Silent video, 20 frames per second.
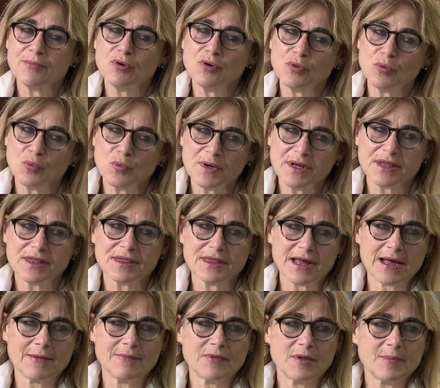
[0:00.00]
pull with
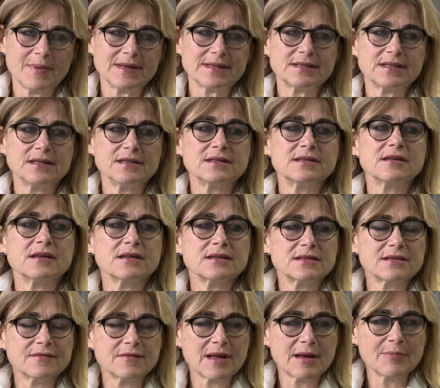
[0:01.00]
them the best
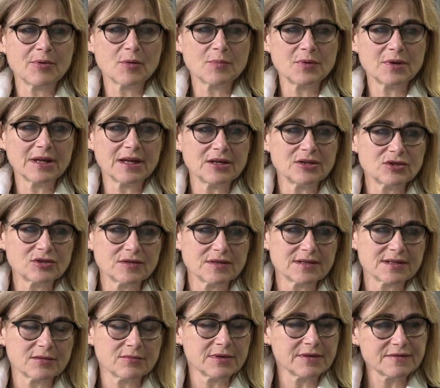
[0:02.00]
instincts of their
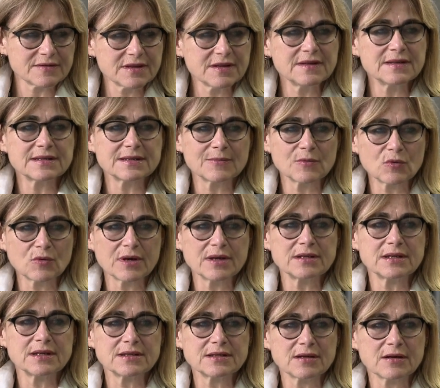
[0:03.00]
populations. And we've seen some
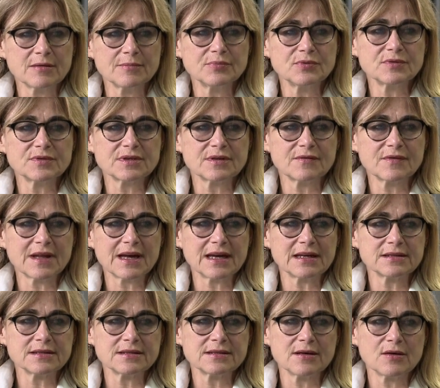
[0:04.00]
great examples of
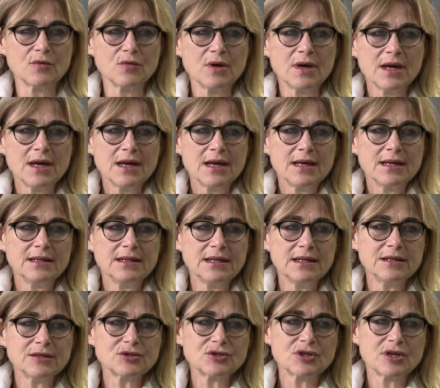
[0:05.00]
that. So
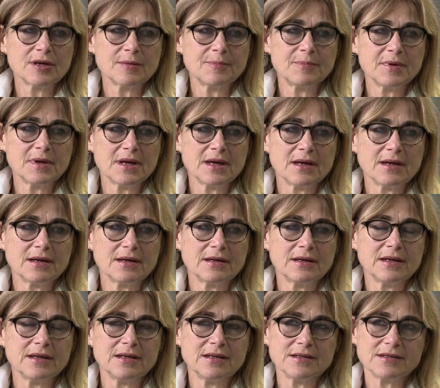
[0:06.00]
leadership
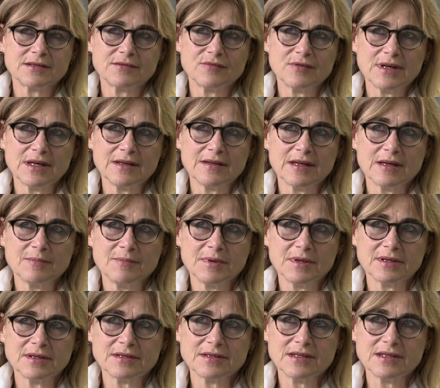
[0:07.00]
is really the
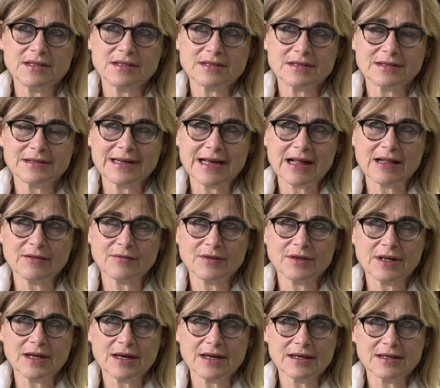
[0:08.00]
ability to
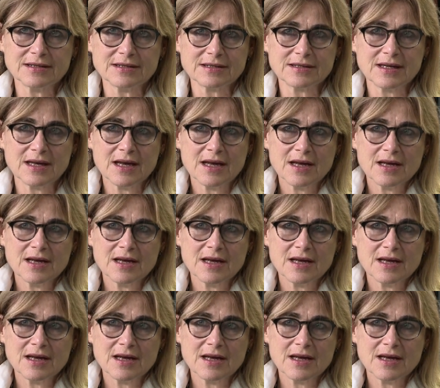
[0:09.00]
galvanize